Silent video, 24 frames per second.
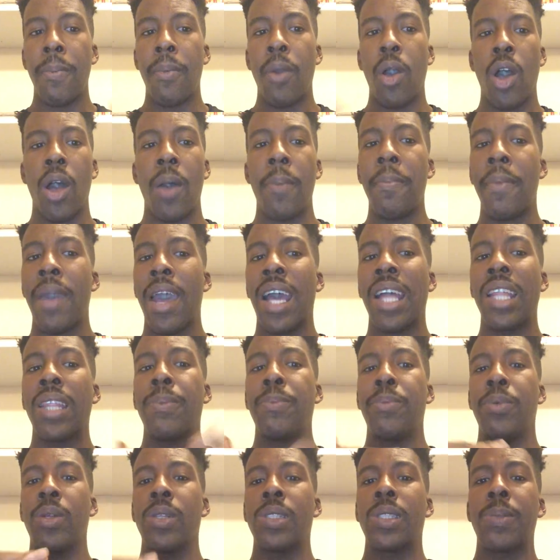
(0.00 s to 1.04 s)
all
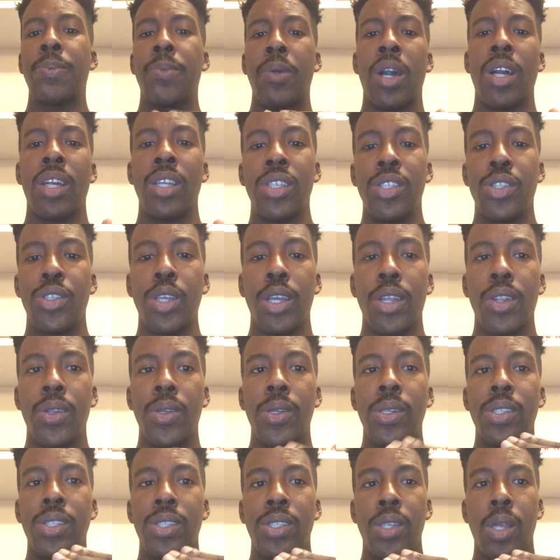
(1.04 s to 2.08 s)
math builds upon each
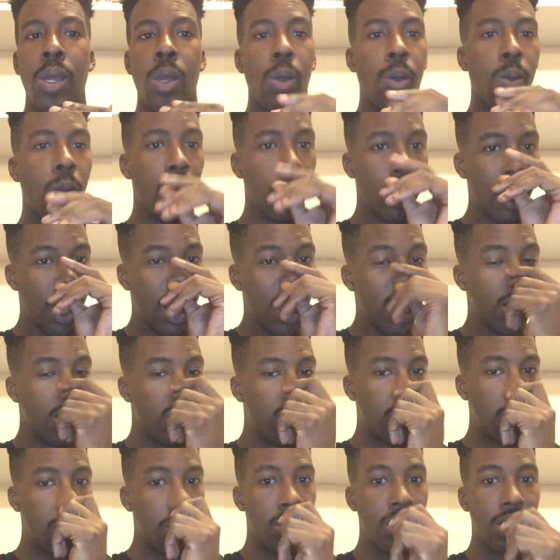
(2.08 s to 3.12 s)
other. So
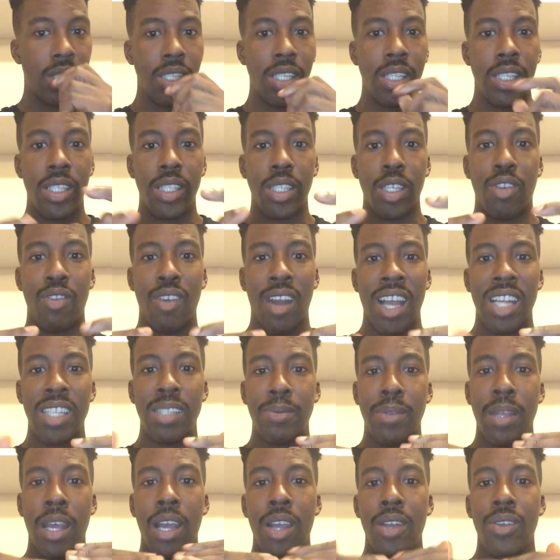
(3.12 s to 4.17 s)
students need to
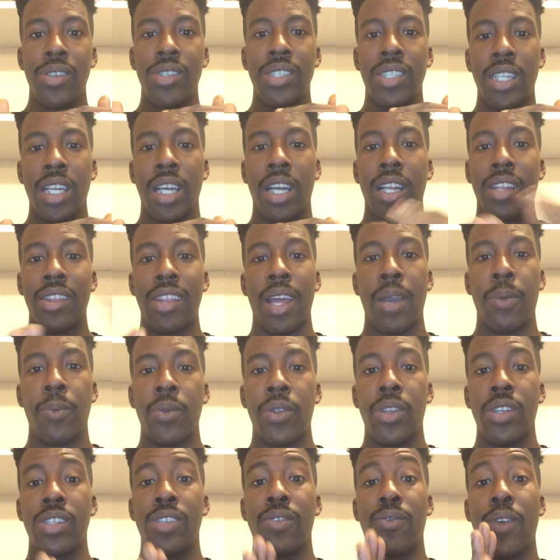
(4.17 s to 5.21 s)
grasp that understanding that
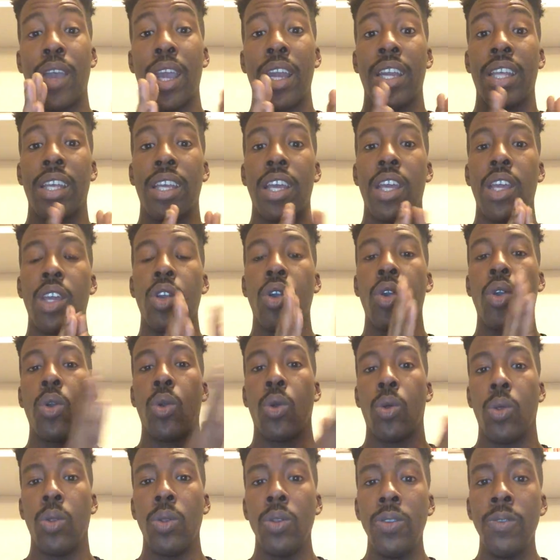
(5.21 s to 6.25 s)
we are dividing a
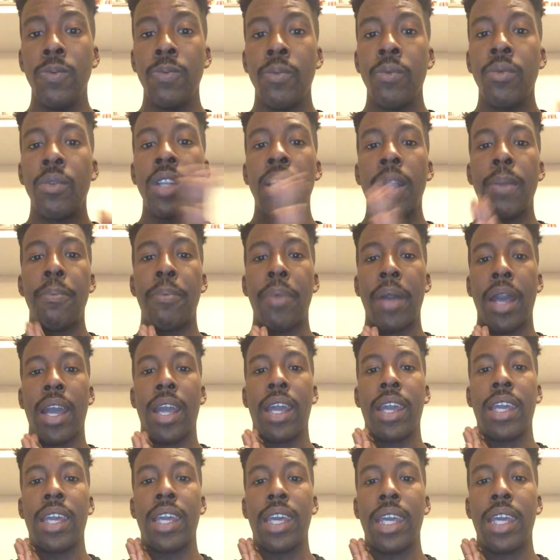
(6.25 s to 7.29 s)
whole
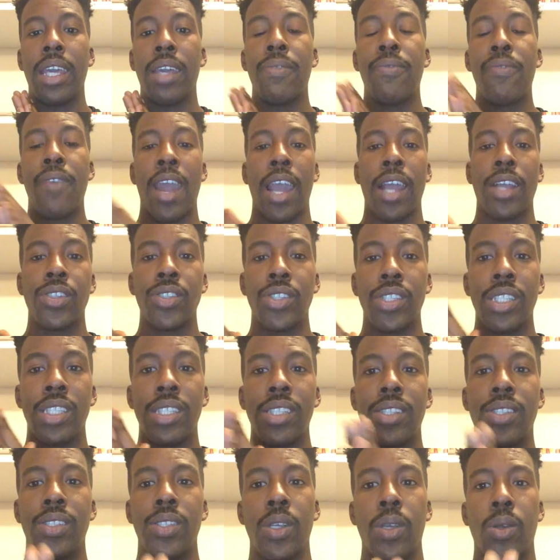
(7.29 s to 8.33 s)
by a
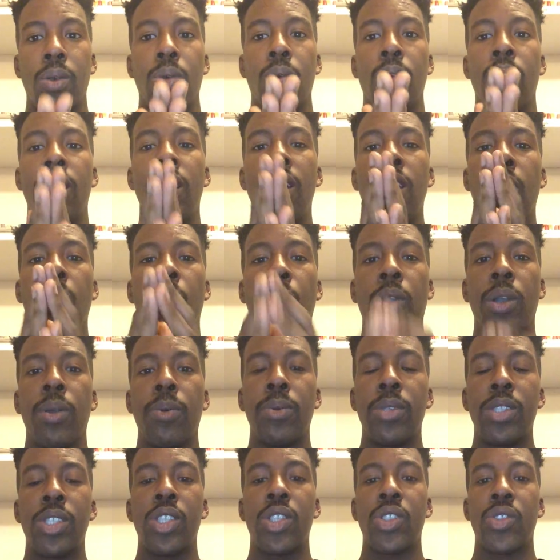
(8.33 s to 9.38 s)
fraction. So what
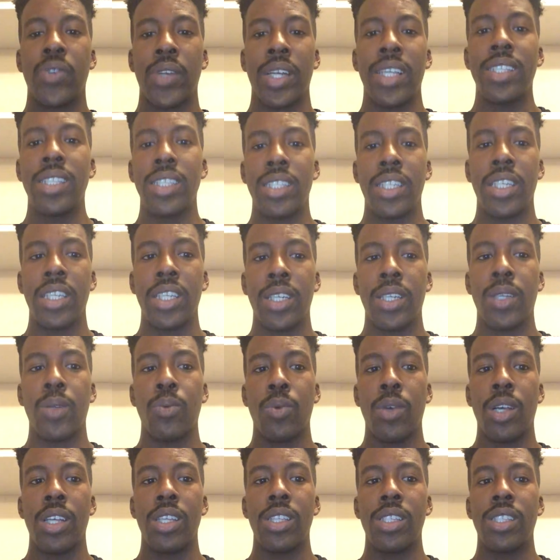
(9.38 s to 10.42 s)
was stressed here
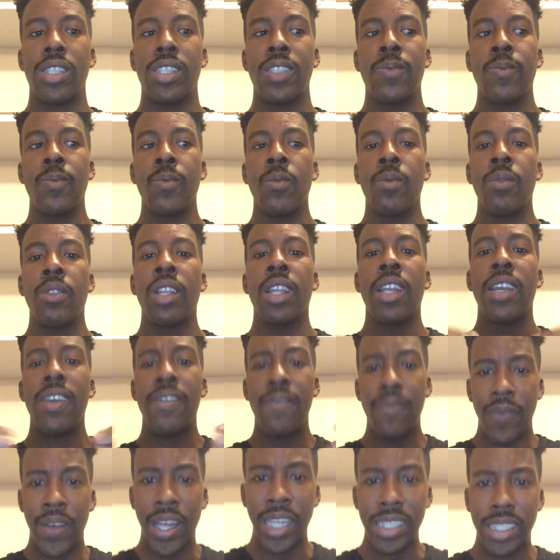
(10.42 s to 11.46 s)
was
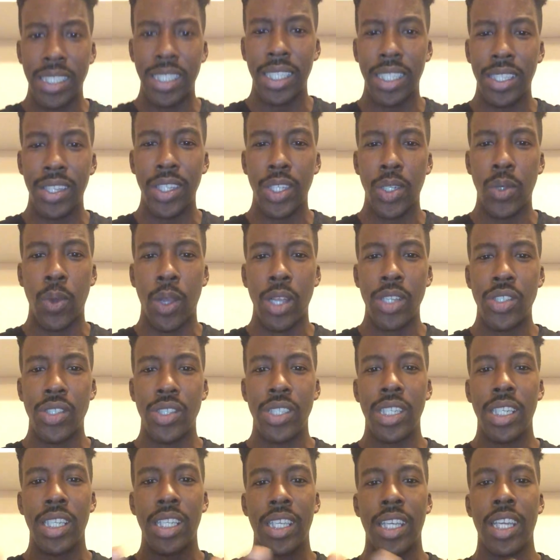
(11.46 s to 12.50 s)
investing in the
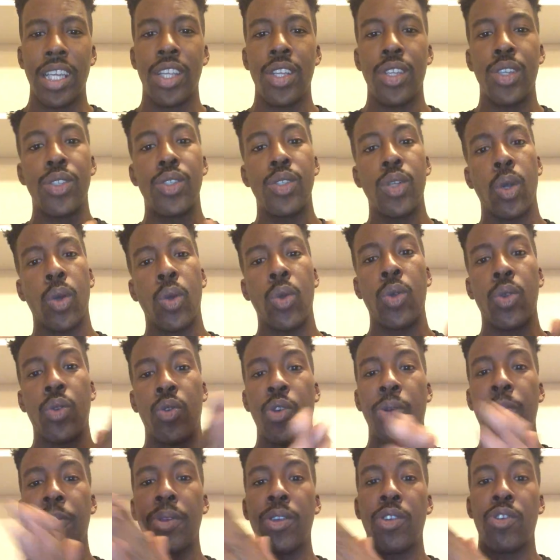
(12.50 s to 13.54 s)
question and getting your total
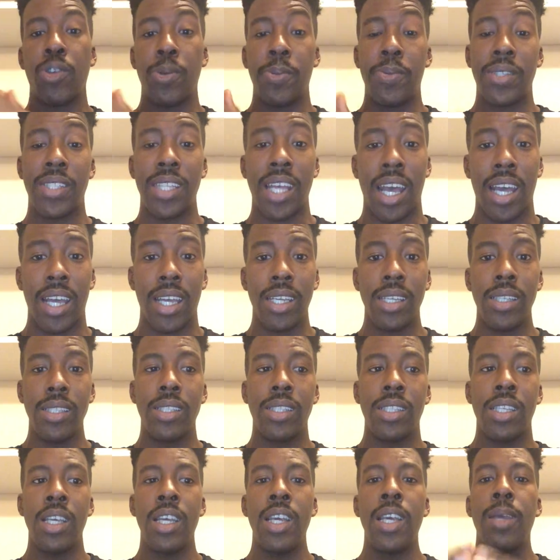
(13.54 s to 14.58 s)
group and group
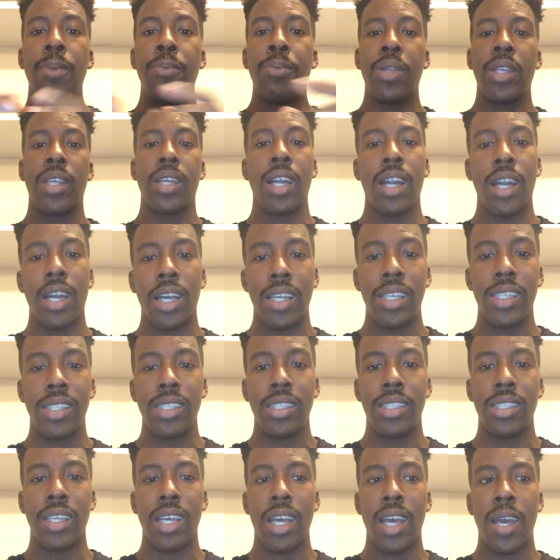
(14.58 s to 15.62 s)
size,
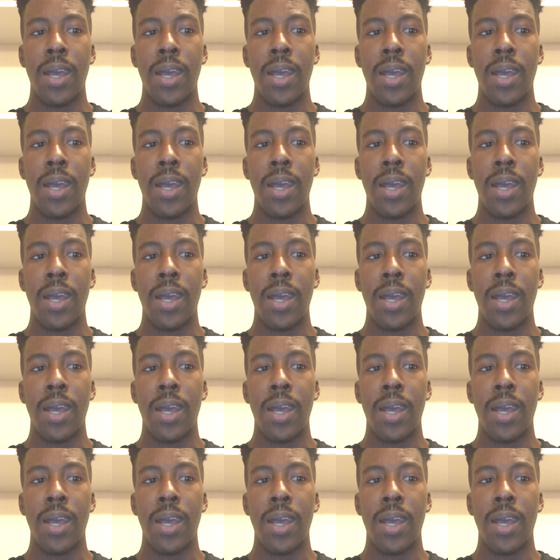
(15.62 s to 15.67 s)
because